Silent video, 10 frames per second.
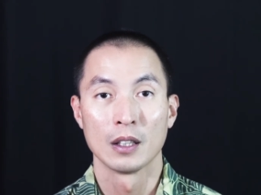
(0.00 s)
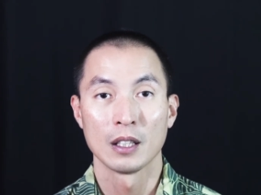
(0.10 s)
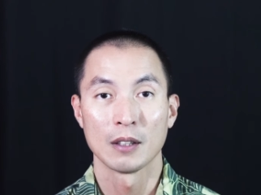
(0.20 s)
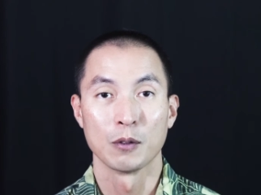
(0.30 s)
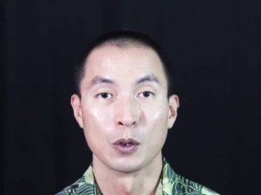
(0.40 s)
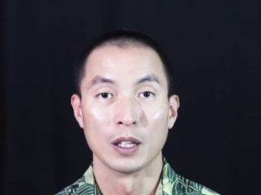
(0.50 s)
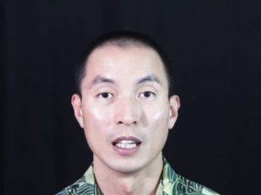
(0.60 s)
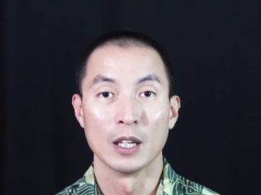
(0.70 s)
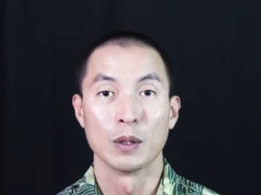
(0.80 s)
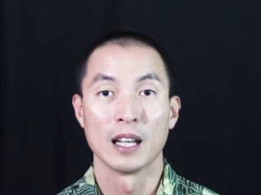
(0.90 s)

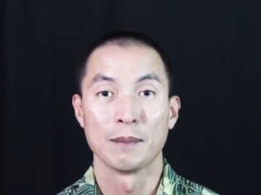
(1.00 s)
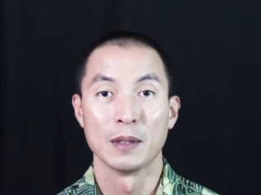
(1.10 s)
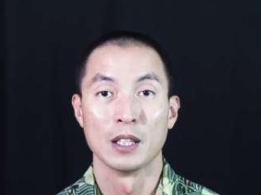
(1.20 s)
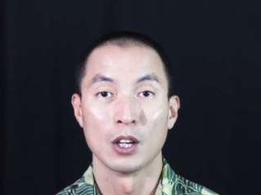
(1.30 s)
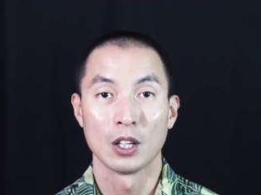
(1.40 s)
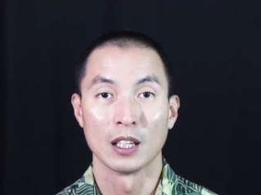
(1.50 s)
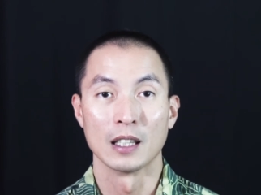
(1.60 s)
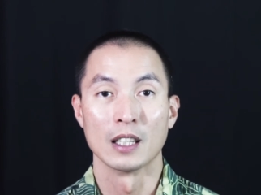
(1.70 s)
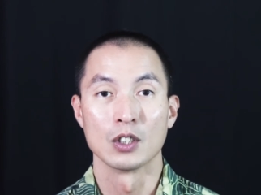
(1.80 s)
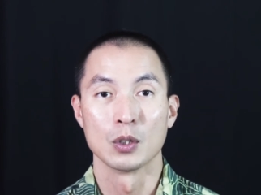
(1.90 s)
Therefore, it would have been
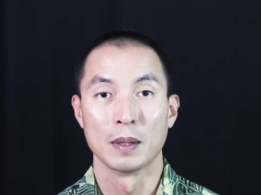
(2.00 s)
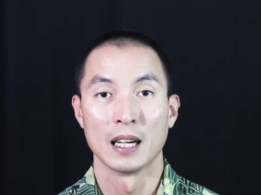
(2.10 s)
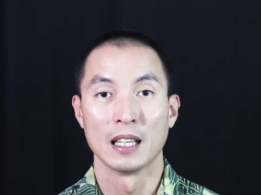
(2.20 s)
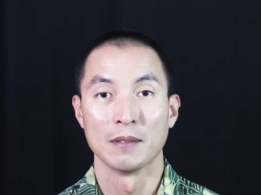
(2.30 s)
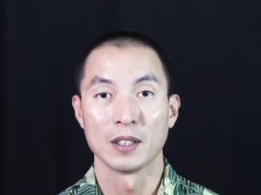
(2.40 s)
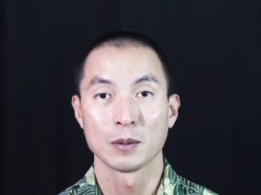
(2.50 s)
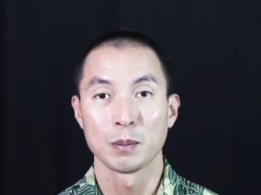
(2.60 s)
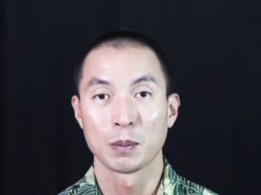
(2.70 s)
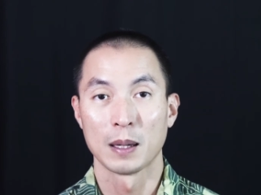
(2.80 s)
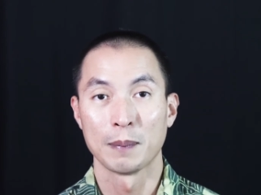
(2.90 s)
hard to buy an
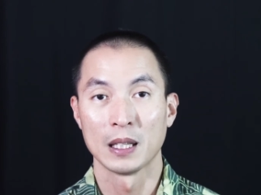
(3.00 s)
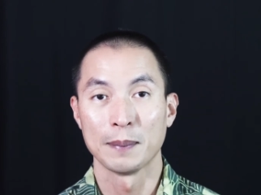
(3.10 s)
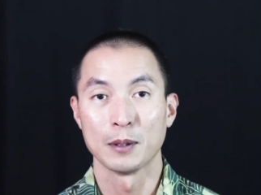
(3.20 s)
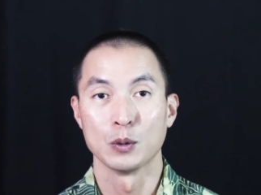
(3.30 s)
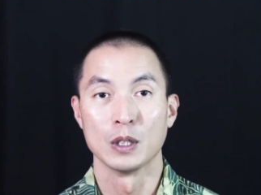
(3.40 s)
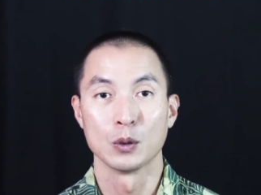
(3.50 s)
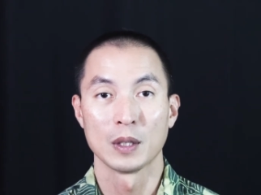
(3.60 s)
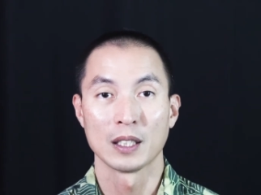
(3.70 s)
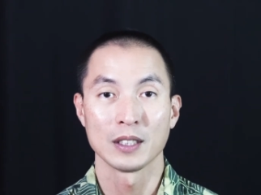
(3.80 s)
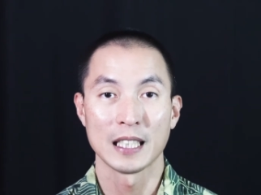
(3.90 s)
investment property between
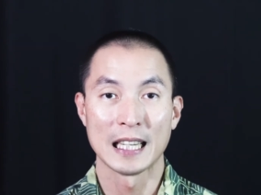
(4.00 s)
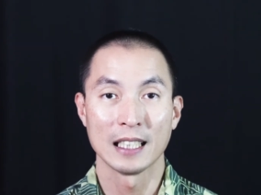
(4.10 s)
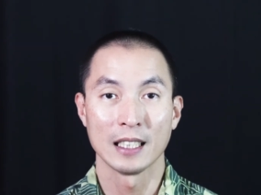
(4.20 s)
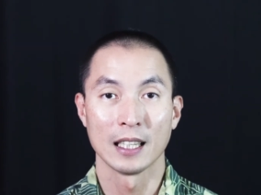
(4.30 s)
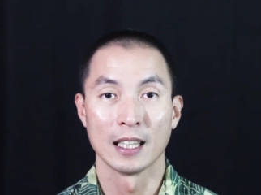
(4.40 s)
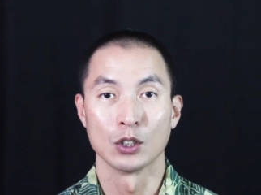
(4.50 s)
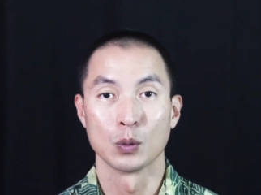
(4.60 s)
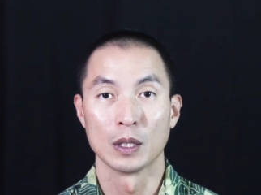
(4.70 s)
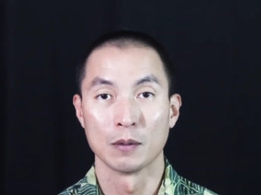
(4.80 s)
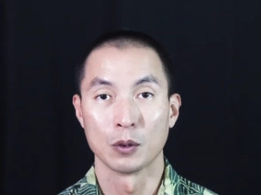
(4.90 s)
2008 and
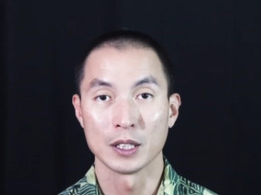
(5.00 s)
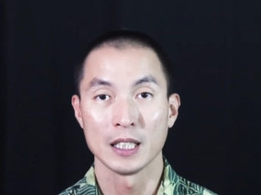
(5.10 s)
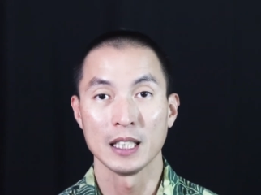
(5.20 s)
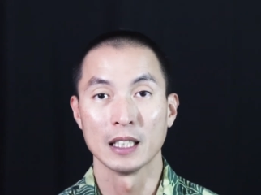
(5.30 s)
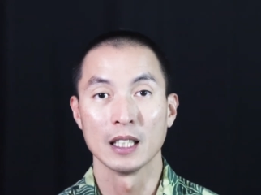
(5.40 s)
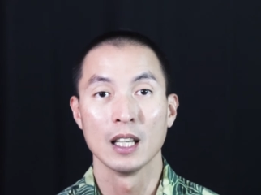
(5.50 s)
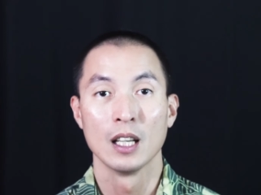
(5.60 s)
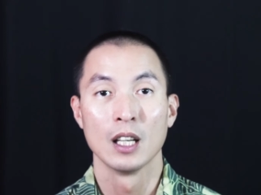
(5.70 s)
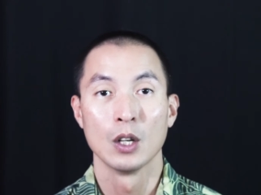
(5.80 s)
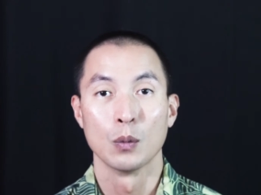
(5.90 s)
2014
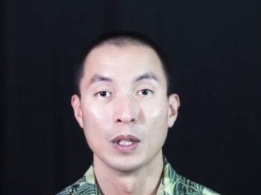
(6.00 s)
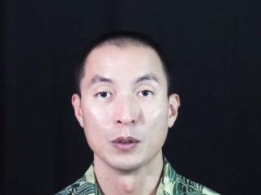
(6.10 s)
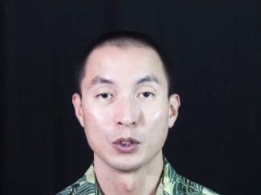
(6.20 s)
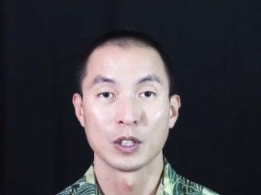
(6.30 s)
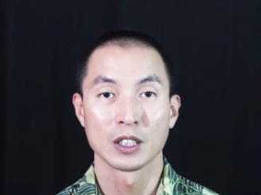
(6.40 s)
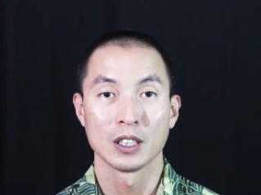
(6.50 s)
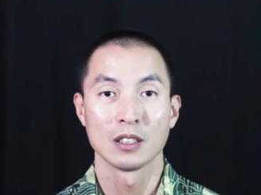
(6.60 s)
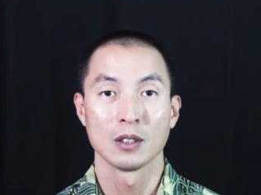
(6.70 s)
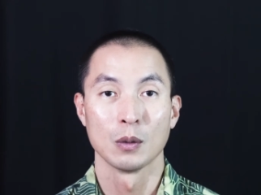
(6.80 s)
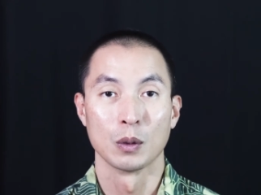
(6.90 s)
when
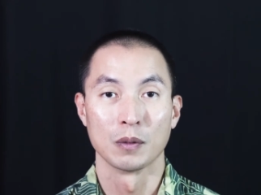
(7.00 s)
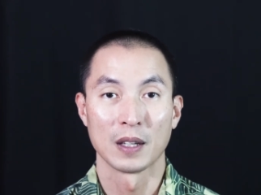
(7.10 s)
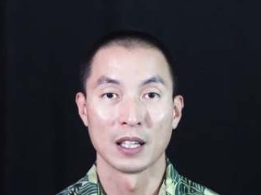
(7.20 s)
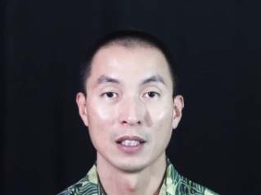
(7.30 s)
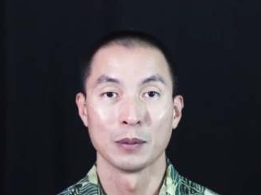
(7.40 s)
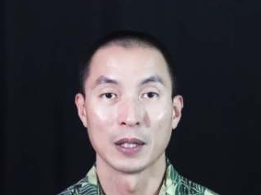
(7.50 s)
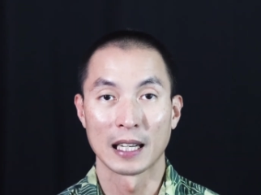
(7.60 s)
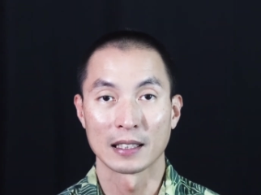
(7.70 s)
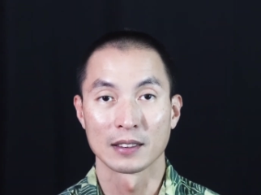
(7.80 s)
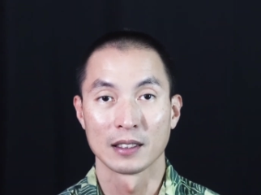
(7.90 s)
restrictions were finally
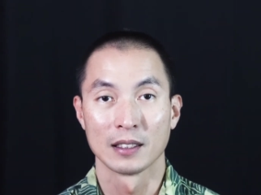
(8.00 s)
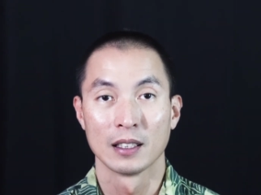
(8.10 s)
relaxed.